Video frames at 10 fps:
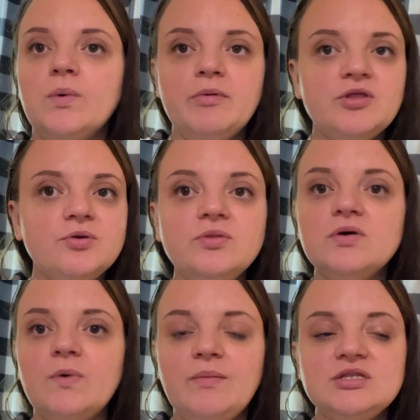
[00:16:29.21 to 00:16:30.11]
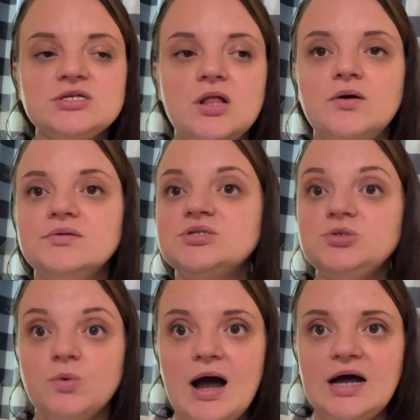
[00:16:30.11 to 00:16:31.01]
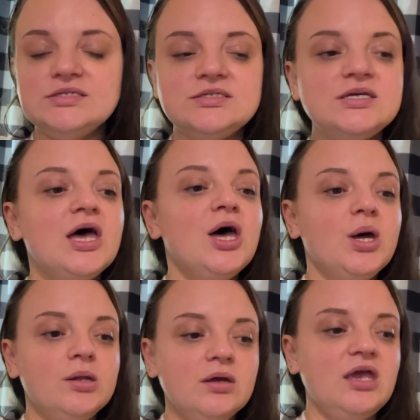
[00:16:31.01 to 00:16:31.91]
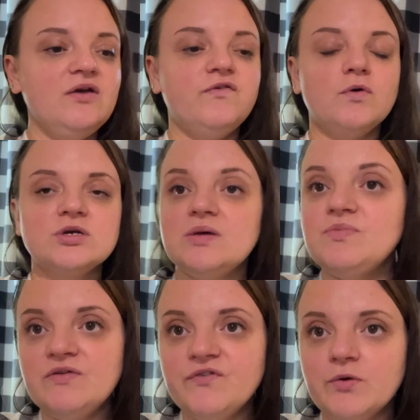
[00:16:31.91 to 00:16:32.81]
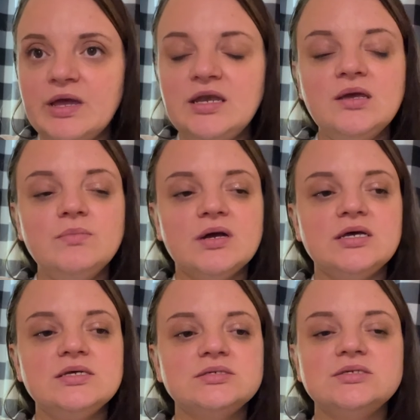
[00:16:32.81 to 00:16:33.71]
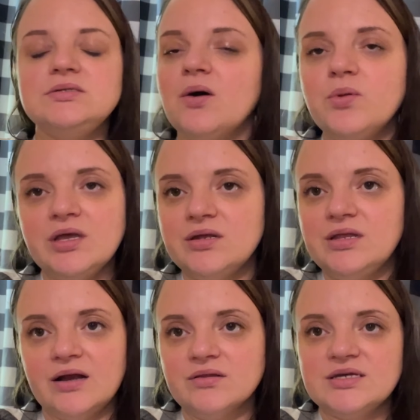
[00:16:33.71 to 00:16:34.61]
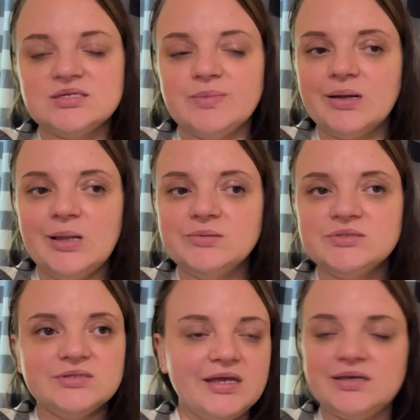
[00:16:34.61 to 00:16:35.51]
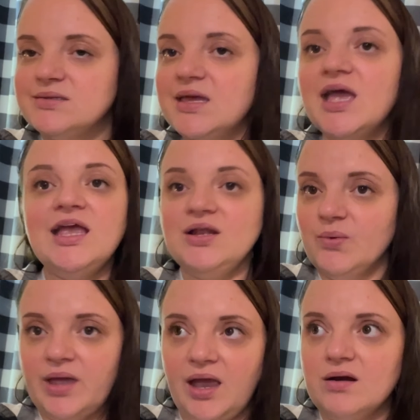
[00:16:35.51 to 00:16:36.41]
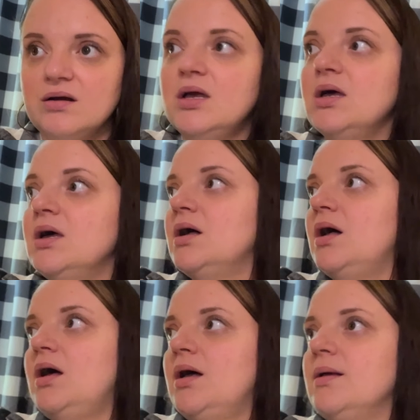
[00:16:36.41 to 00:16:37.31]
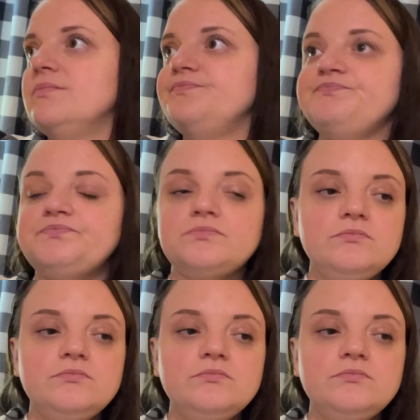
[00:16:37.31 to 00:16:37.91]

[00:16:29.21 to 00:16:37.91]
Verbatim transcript: We went through the women's clothes twice looking for something for Wendy because Nolan could care less about clothes. Like, he don't care. Um,